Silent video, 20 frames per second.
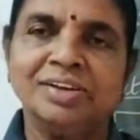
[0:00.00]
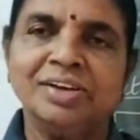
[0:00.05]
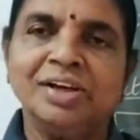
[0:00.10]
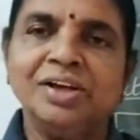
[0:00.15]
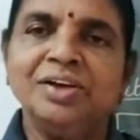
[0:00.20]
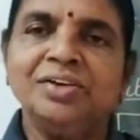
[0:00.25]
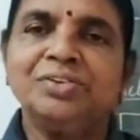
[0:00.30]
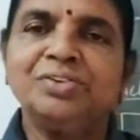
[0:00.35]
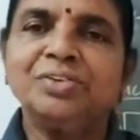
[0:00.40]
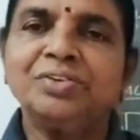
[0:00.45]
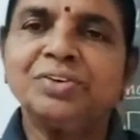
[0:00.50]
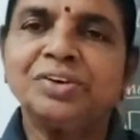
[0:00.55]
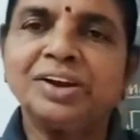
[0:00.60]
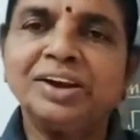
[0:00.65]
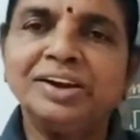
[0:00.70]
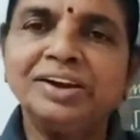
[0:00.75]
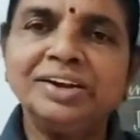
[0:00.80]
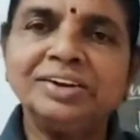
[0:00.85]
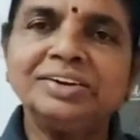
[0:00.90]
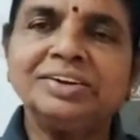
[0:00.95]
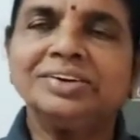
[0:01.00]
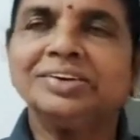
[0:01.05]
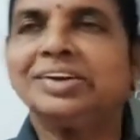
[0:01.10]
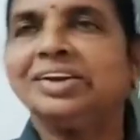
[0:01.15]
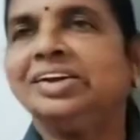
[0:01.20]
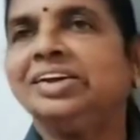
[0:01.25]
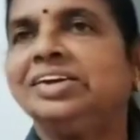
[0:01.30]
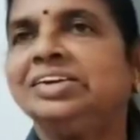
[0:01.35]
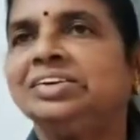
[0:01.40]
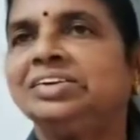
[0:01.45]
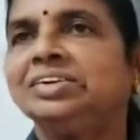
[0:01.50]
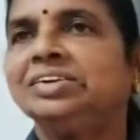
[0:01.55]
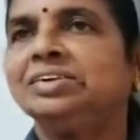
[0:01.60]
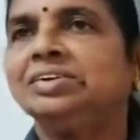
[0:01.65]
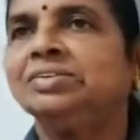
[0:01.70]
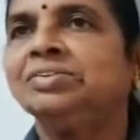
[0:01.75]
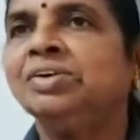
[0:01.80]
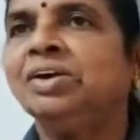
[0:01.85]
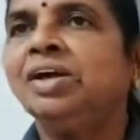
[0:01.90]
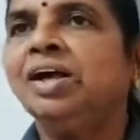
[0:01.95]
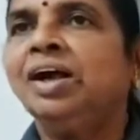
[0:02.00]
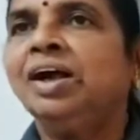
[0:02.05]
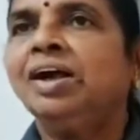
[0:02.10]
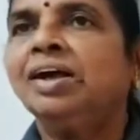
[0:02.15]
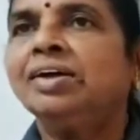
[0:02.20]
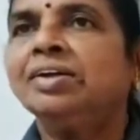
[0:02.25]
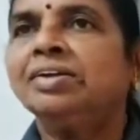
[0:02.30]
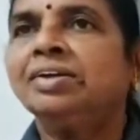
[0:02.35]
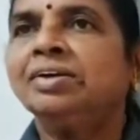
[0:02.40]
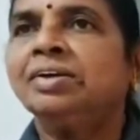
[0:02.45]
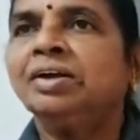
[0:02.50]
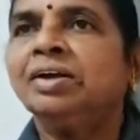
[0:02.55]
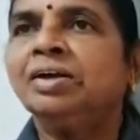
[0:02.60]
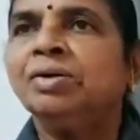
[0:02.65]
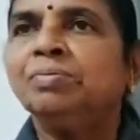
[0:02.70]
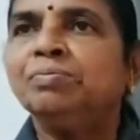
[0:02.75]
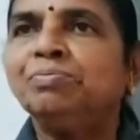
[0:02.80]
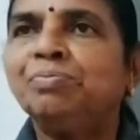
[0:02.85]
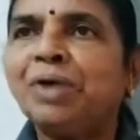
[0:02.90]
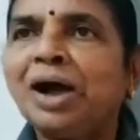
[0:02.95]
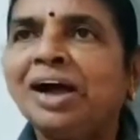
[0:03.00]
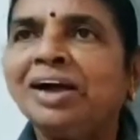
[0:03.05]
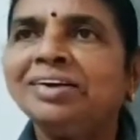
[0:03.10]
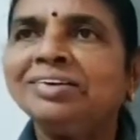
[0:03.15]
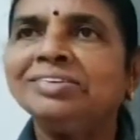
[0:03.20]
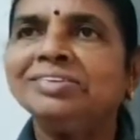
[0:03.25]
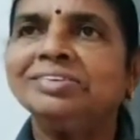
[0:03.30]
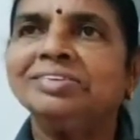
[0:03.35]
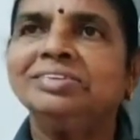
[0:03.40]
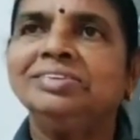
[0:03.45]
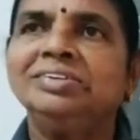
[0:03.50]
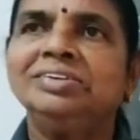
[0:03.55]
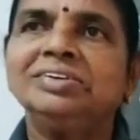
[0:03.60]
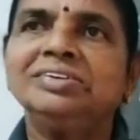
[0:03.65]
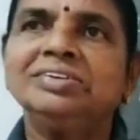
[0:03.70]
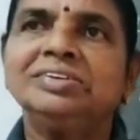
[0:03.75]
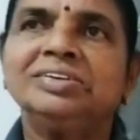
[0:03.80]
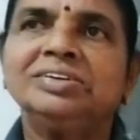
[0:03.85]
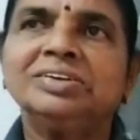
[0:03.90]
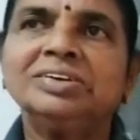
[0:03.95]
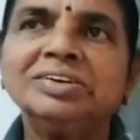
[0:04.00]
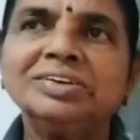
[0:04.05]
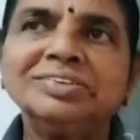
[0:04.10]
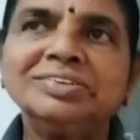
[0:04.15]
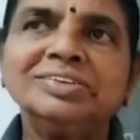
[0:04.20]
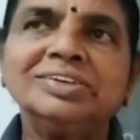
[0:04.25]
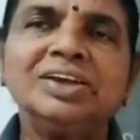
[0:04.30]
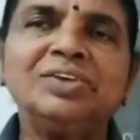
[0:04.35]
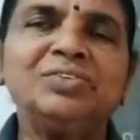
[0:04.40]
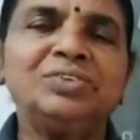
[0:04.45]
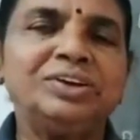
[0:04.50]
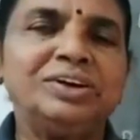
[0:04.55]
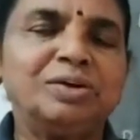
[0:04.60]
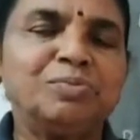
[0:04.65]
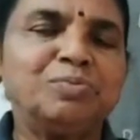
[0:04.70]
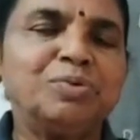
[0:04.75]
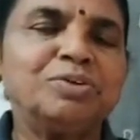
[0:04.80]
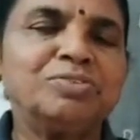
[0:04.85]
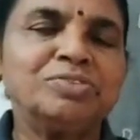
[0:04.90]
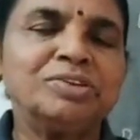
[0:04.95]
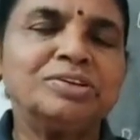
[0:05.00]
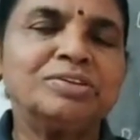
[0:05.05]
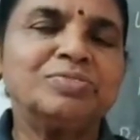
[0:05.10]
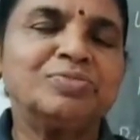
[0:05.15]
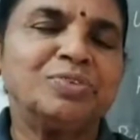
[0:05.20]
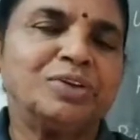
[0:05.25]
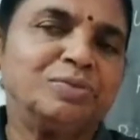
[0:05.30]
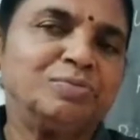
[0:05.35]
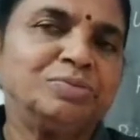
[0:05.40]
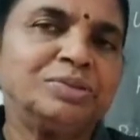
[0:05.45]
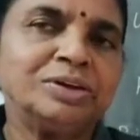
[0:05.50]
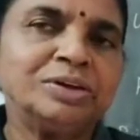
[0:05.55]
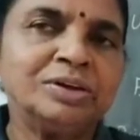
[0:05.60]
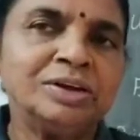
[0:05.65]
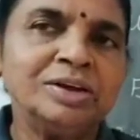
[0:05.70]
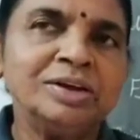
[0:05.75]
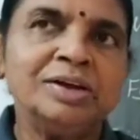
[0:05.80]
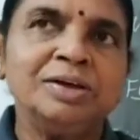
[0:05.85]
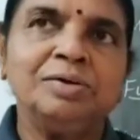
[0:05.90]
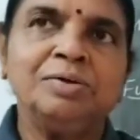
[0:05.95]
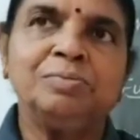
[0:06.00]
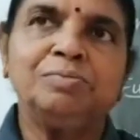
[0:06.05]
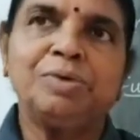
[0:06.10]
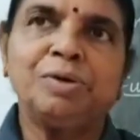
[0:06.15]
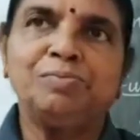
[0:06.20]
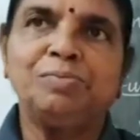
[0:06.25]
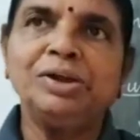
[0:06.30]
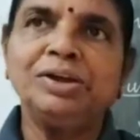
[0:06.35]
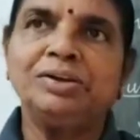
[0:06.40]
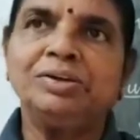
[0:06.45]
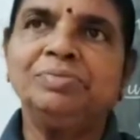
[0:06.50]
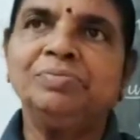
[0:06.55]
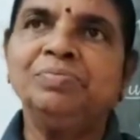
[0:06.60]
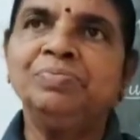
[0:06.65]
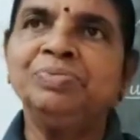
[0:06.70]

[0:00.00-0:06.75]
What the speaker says: So credit creation, and banks just receive deposits from the public